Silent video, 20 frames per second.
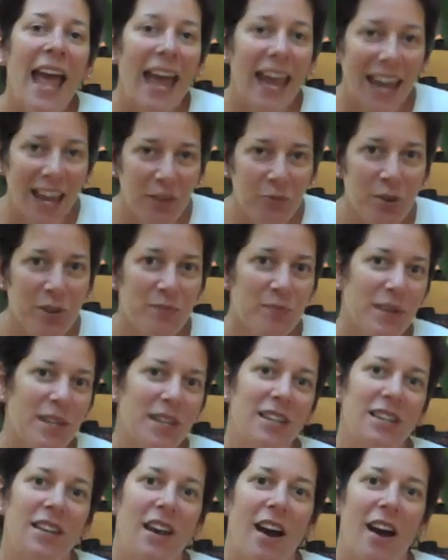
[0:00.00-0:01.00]
And we've
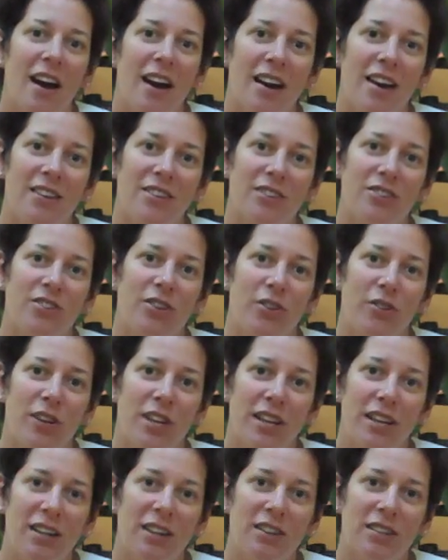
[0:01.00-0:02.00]
been
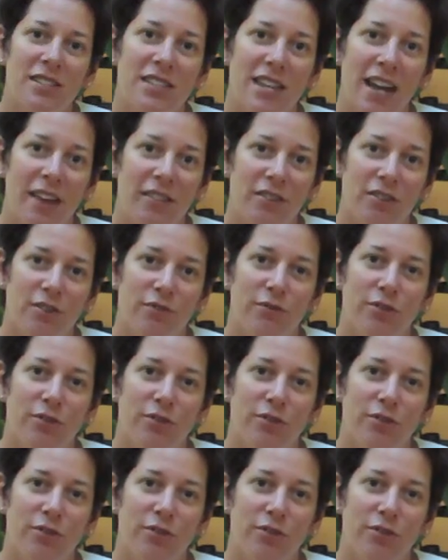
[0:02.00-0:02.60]
going together